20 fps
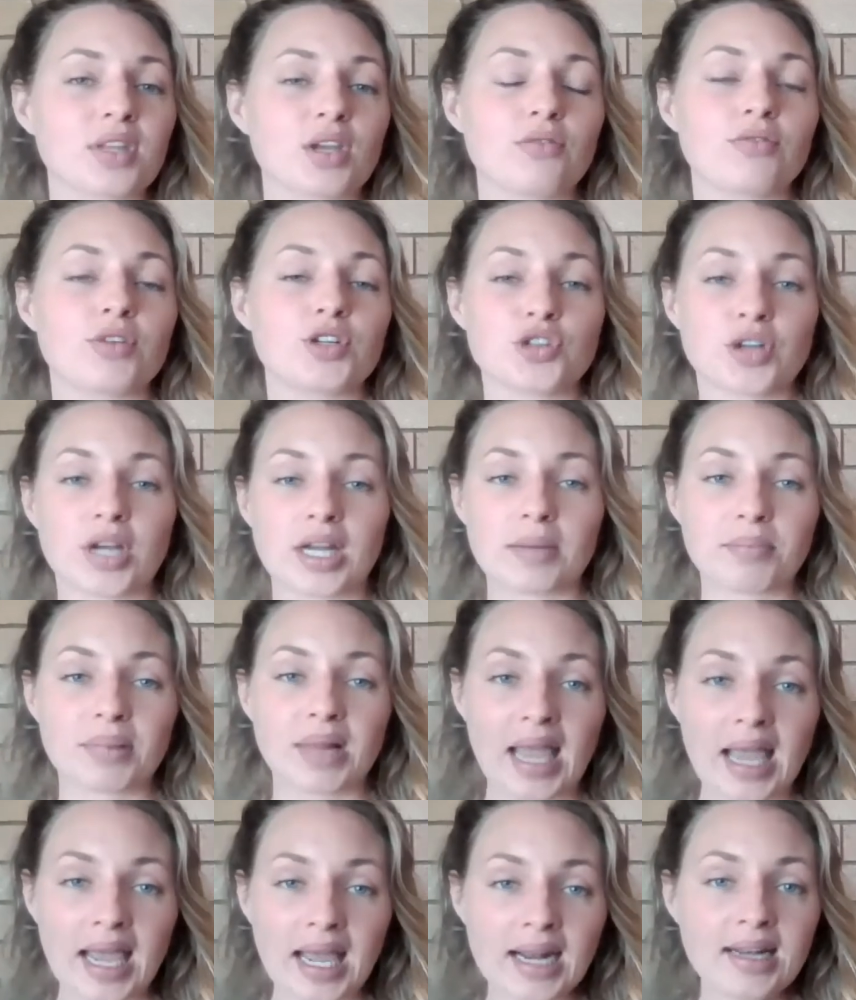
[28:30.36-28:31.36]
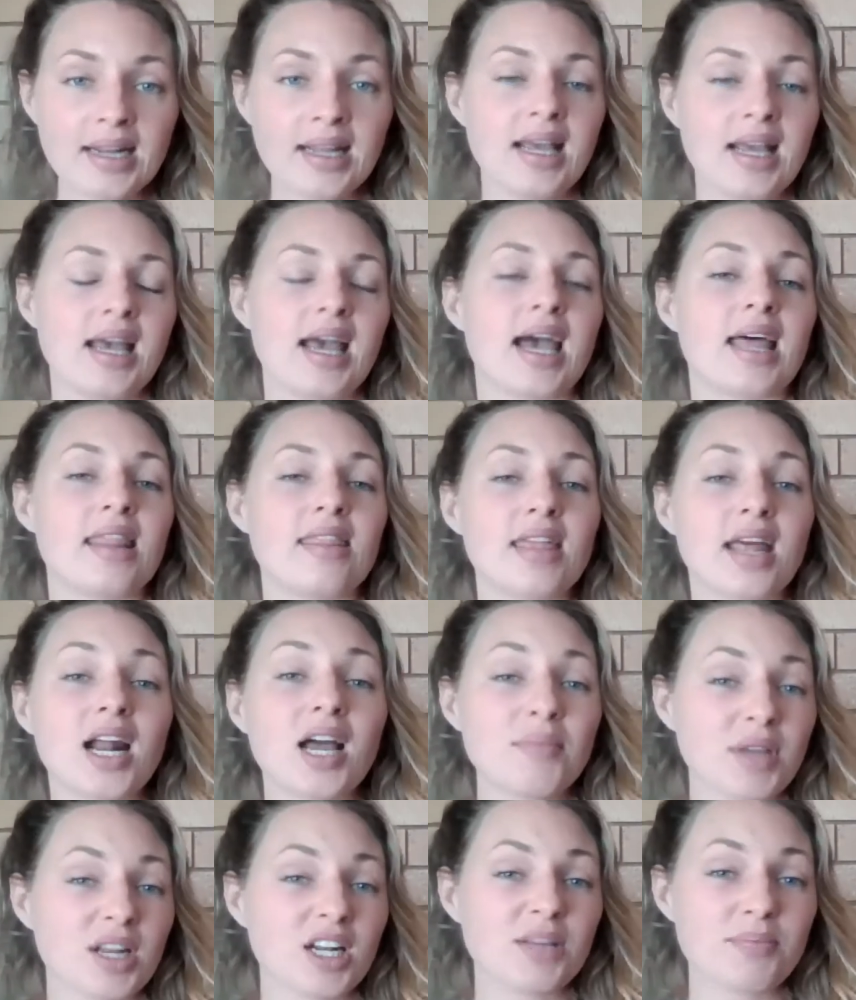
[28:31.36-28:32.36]
retreat plan. And then
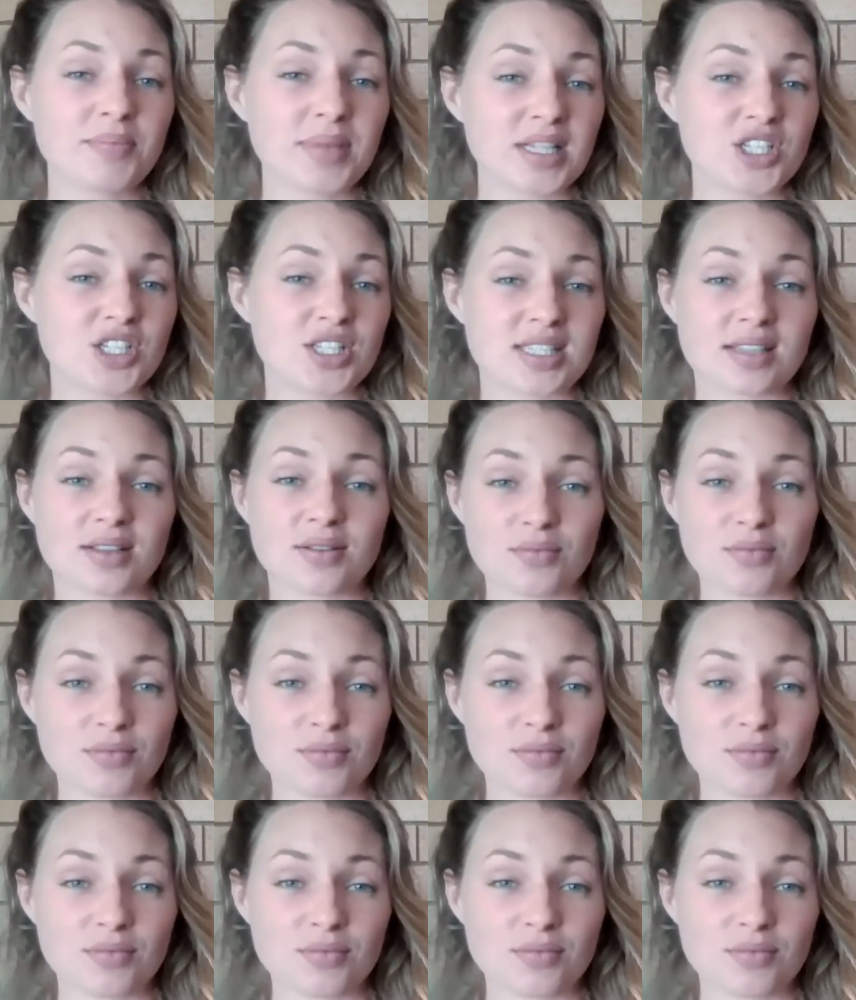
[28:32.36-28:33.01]
I'm going to be just